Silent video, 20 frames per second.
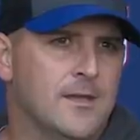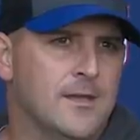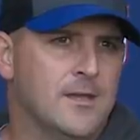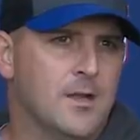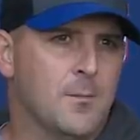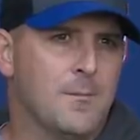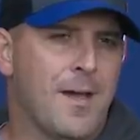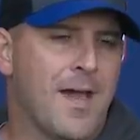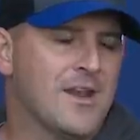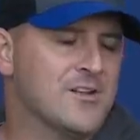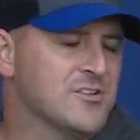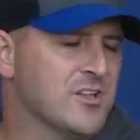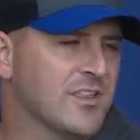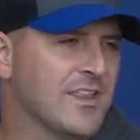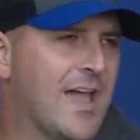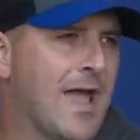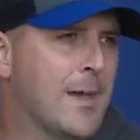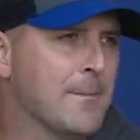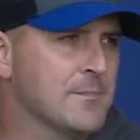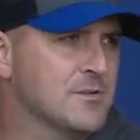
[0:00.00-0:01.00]
you know, managing
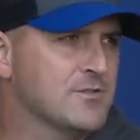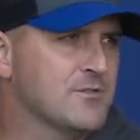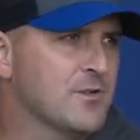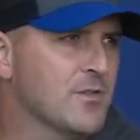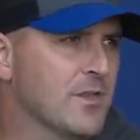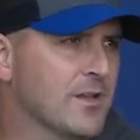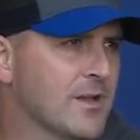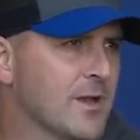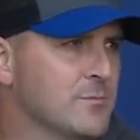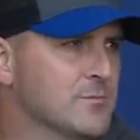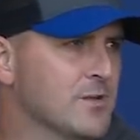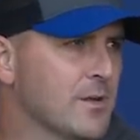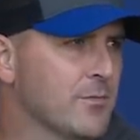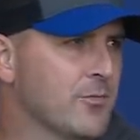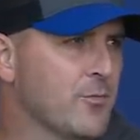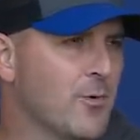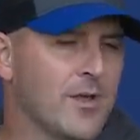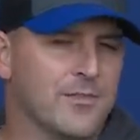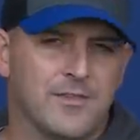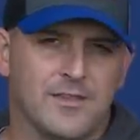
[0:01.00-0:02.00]
the atmosphere that comes
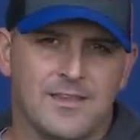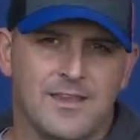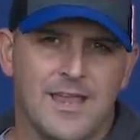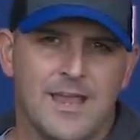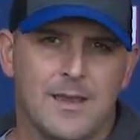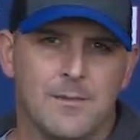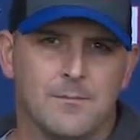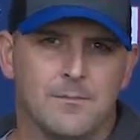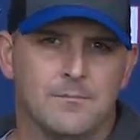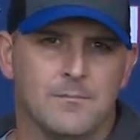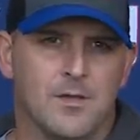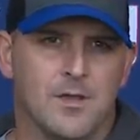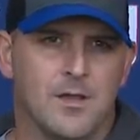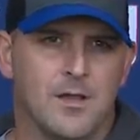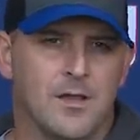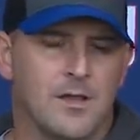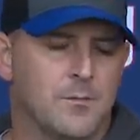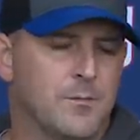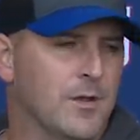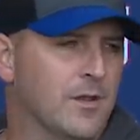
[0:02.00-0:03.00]
up throughout the game.
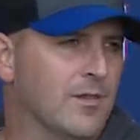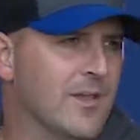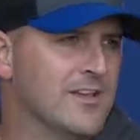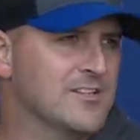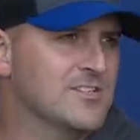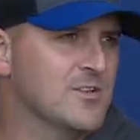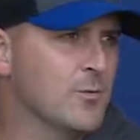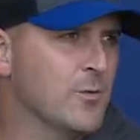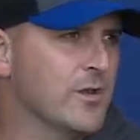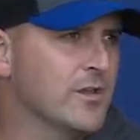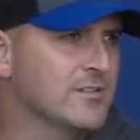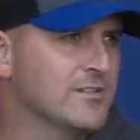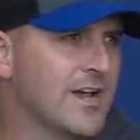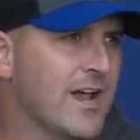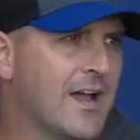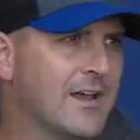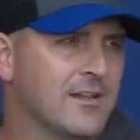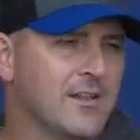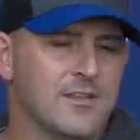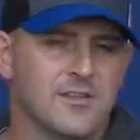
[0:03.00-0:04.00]
It'll be a lesson that we can
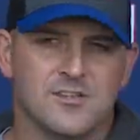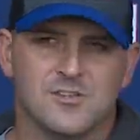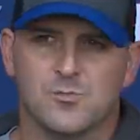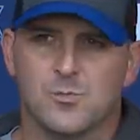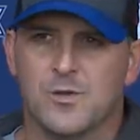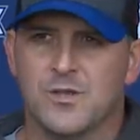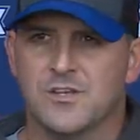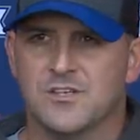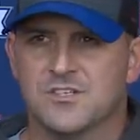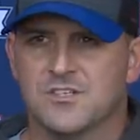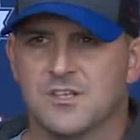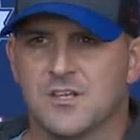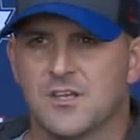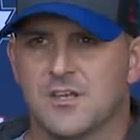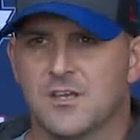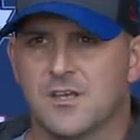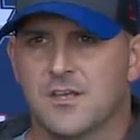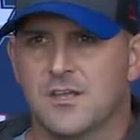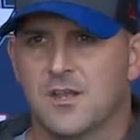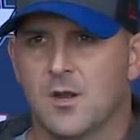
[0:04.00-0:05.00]
tie into this week's,
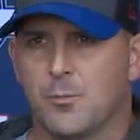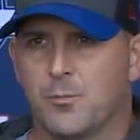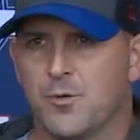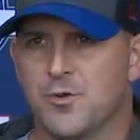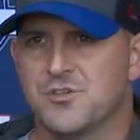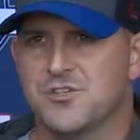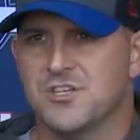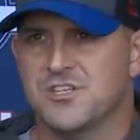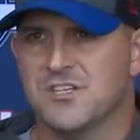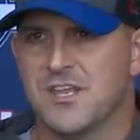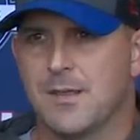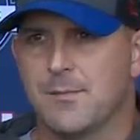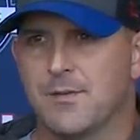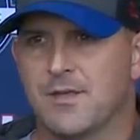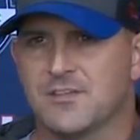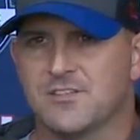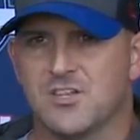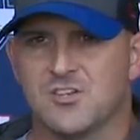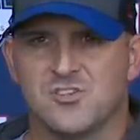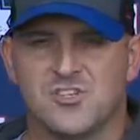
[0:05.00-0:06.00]
you know, preseason game
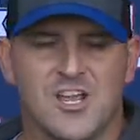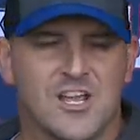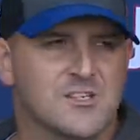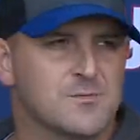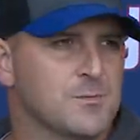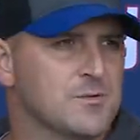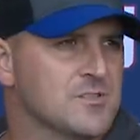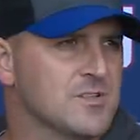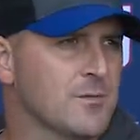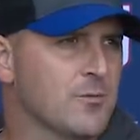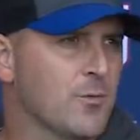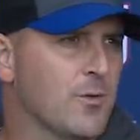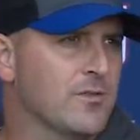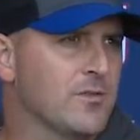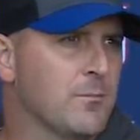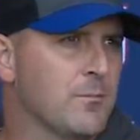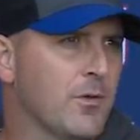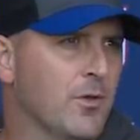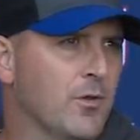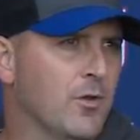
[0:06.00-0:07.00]
against the Jets, but something we have
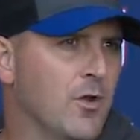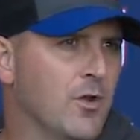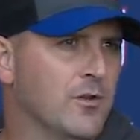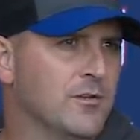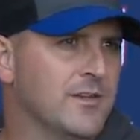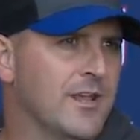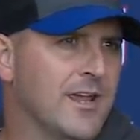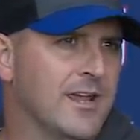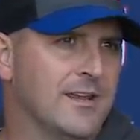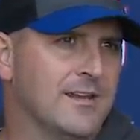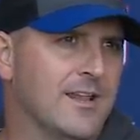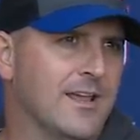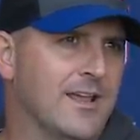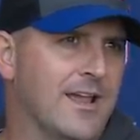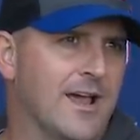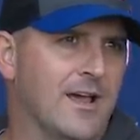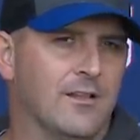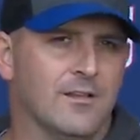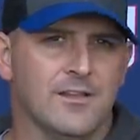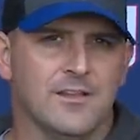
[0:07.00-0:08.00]
to build on day in,
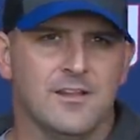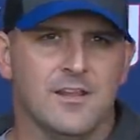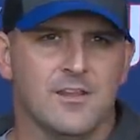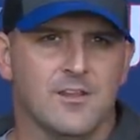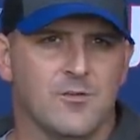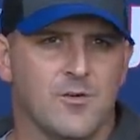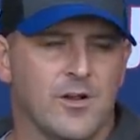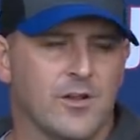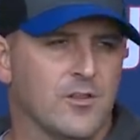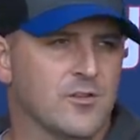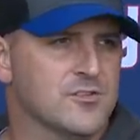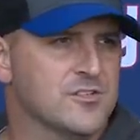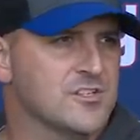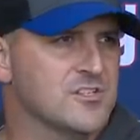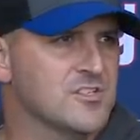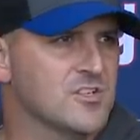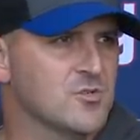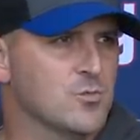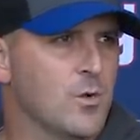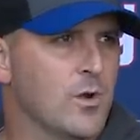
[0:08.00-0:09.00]
day out, leading into the regular
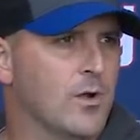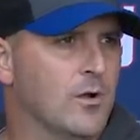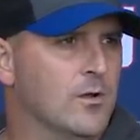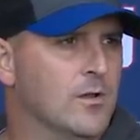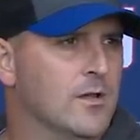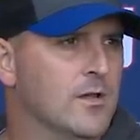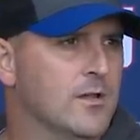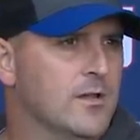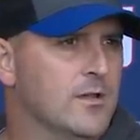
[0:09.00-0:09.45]
season as well.